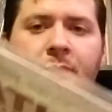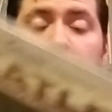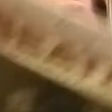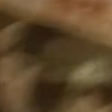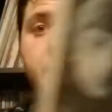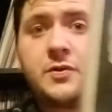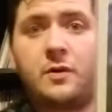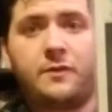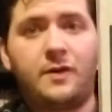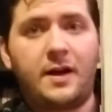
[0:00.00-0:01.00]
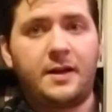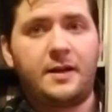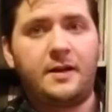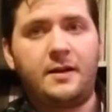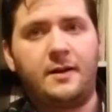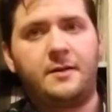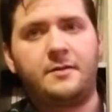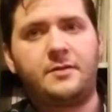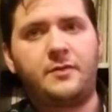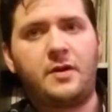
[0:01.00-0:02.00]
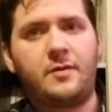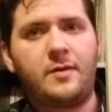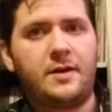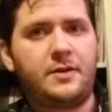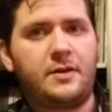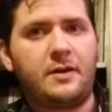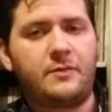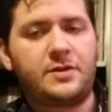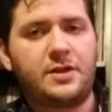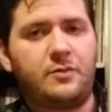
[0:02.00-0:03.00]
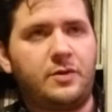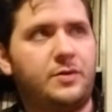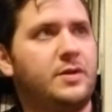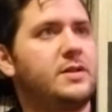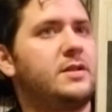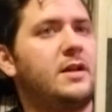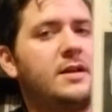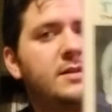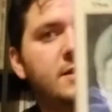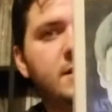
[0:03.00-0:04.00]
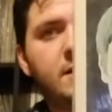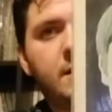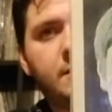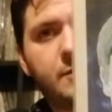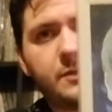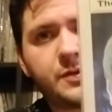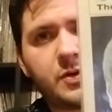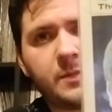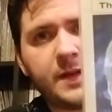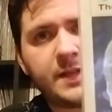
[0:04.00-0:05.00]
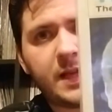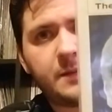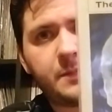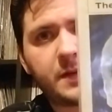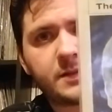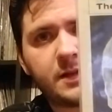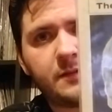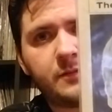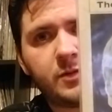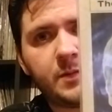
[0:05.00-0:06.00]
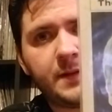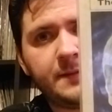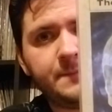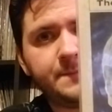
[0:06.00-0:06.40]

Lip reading: Thrift store find here. It's very rare that you ever see one this nice at a thrift store. My dad picked it up for me.